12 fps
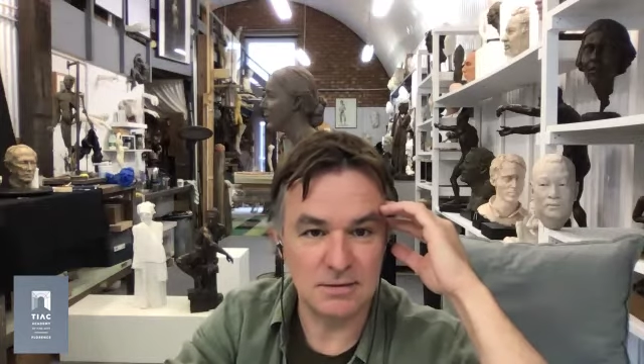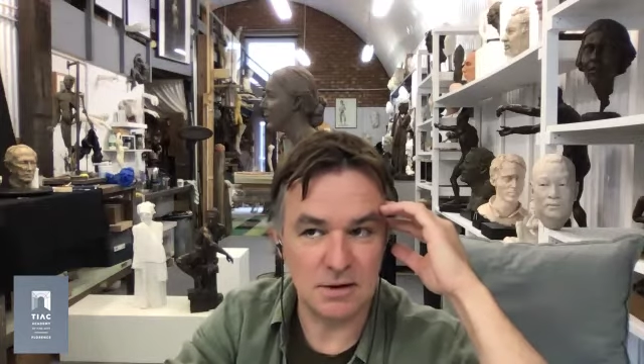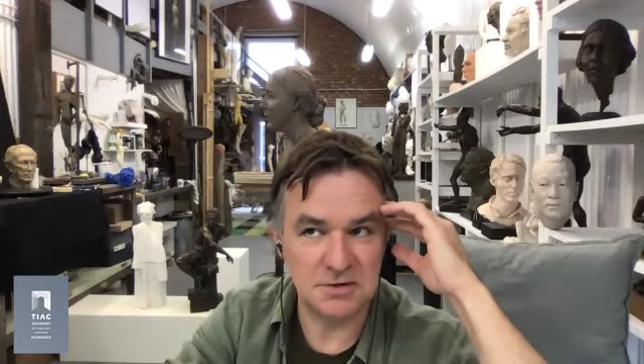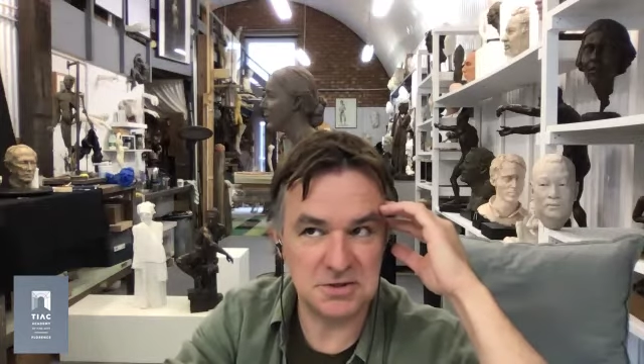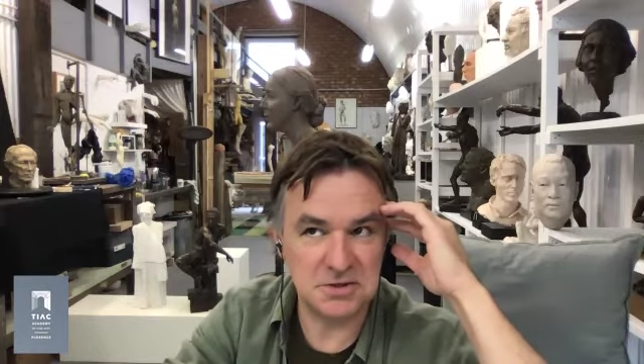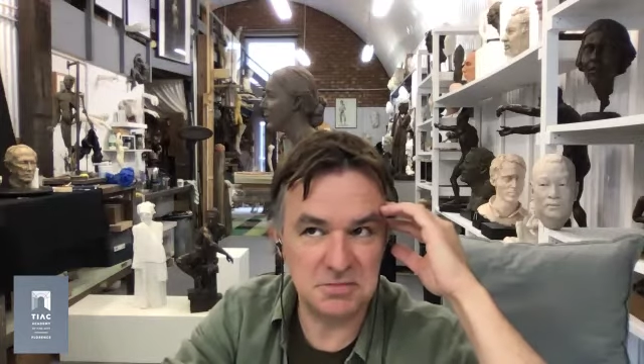I
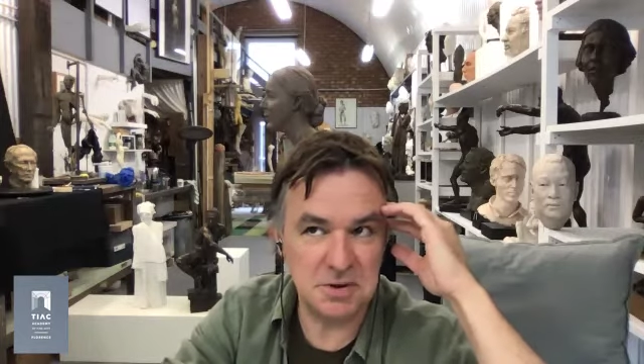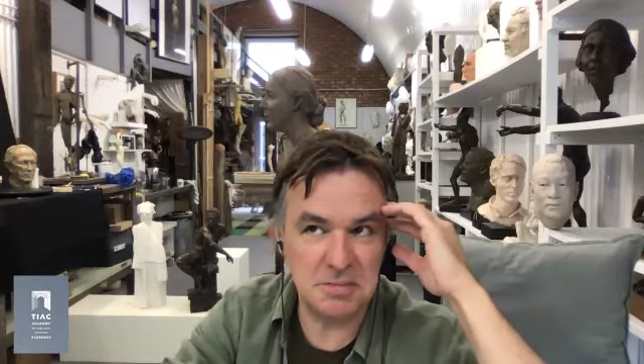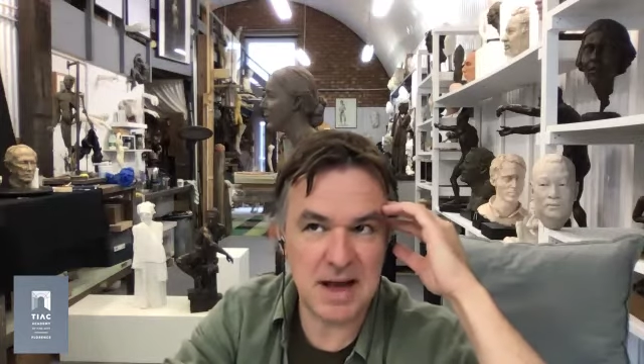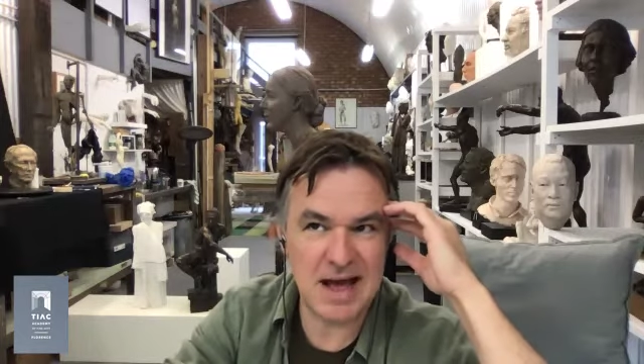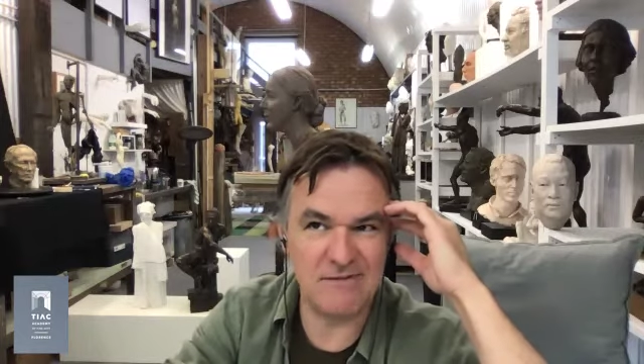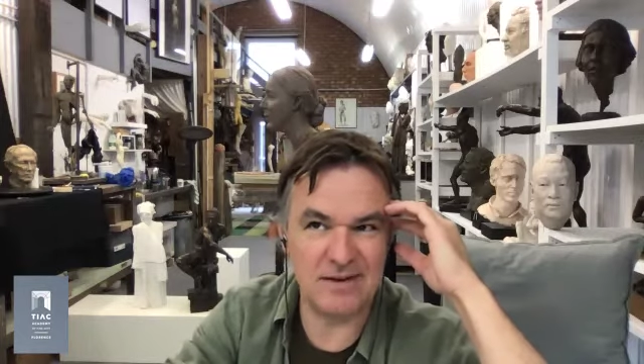just remember
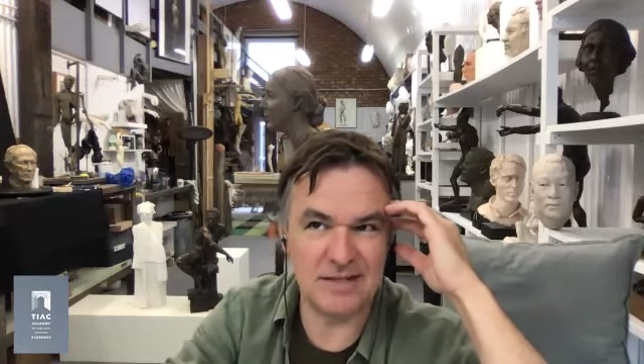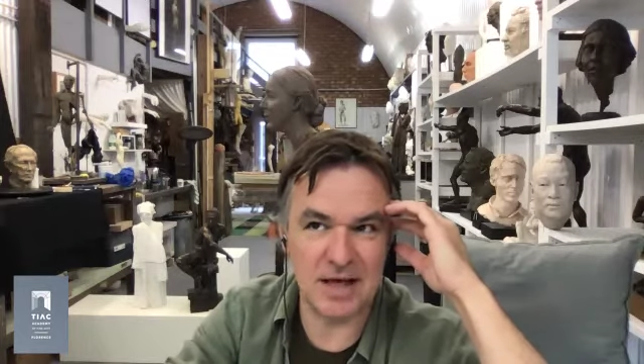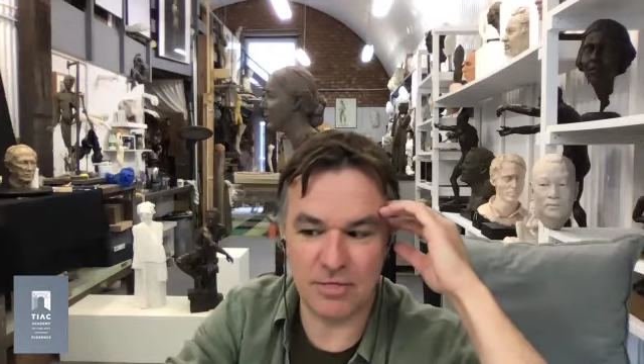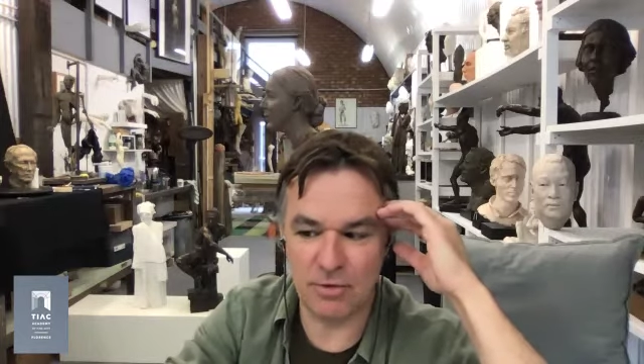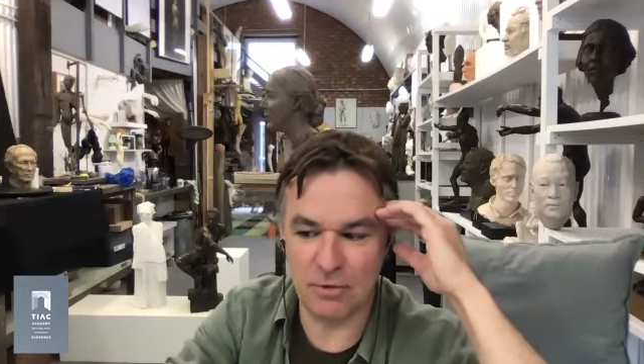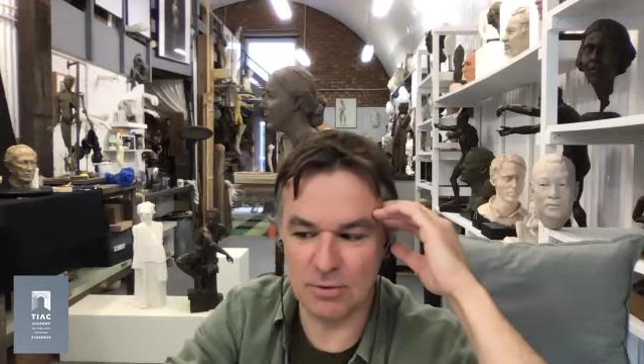having that
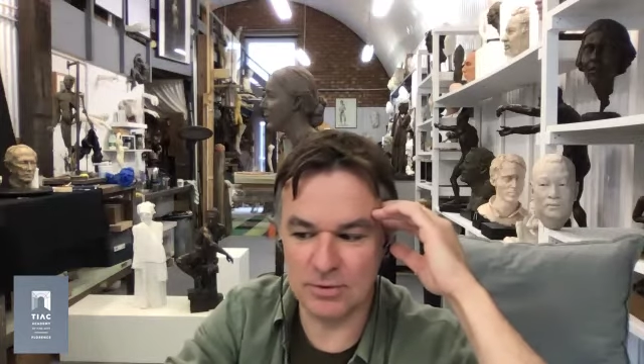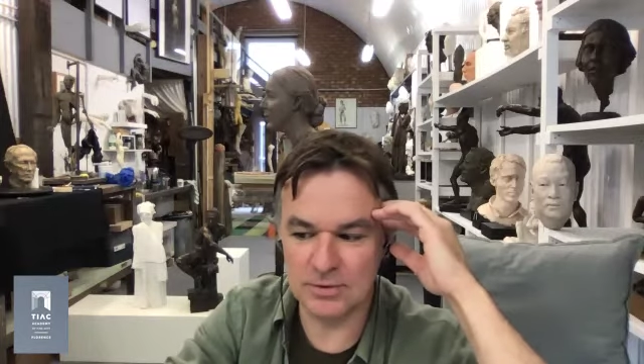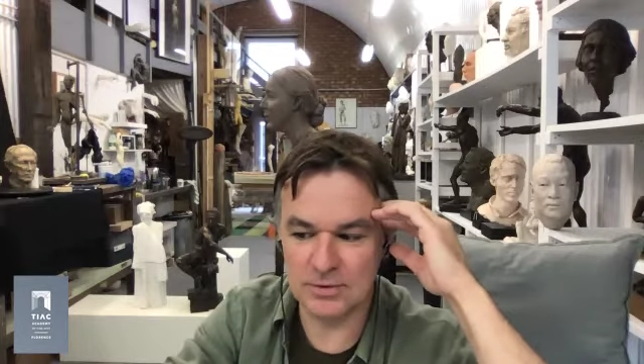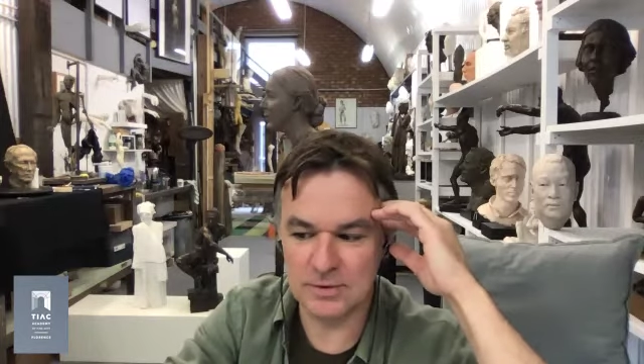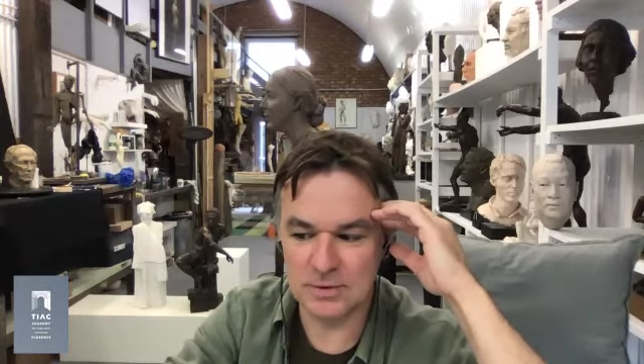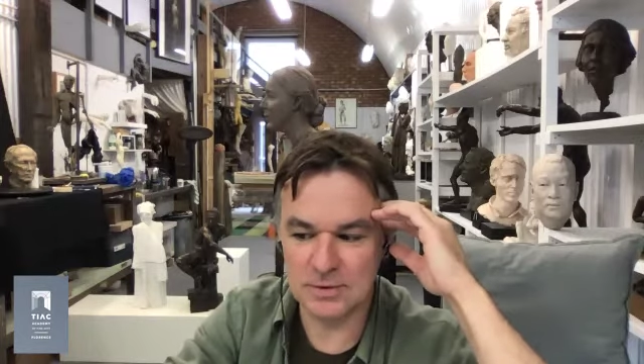thought.
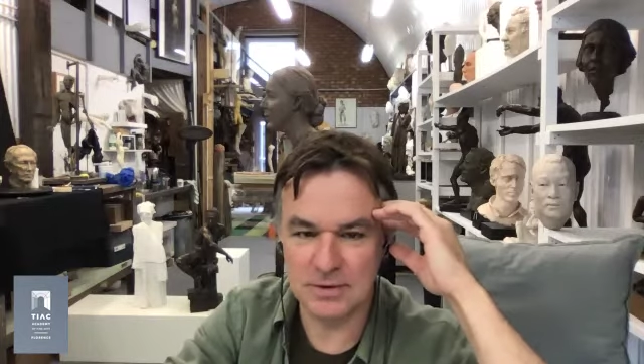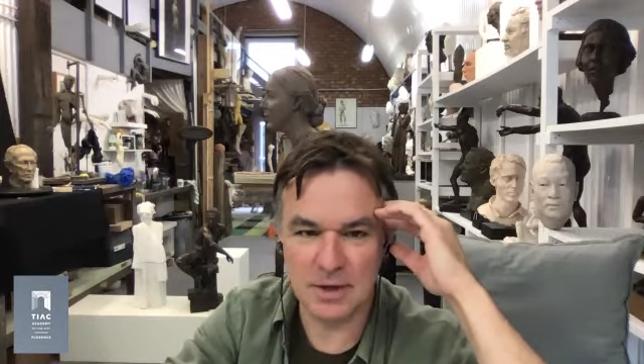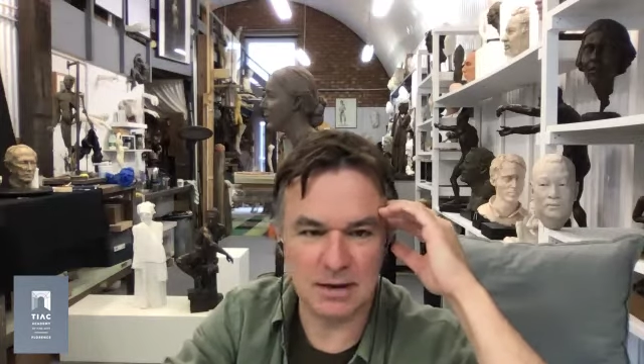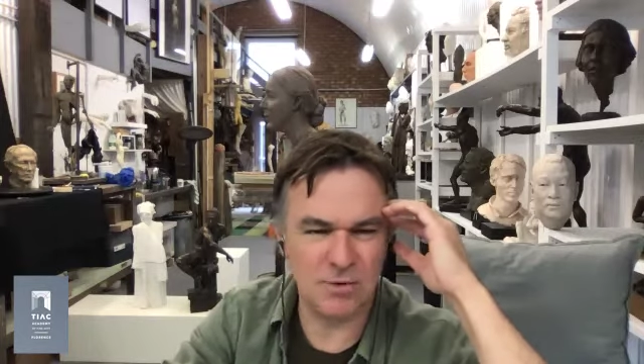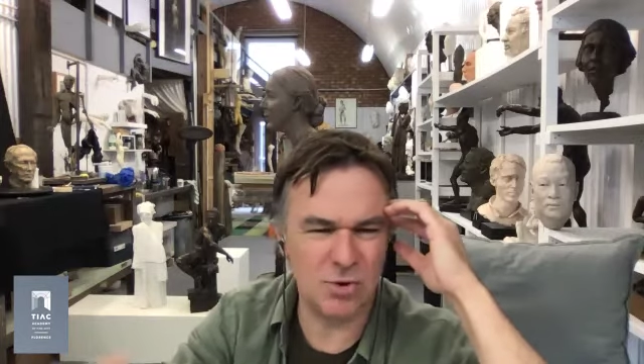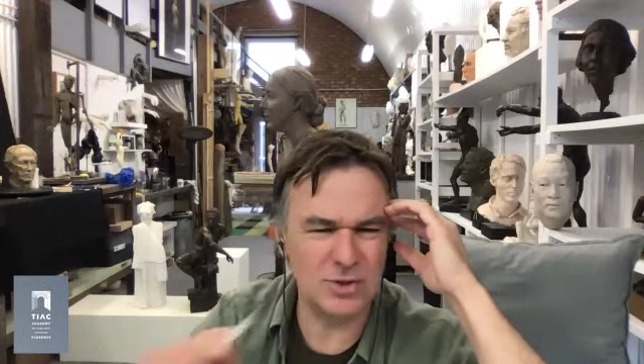Of course,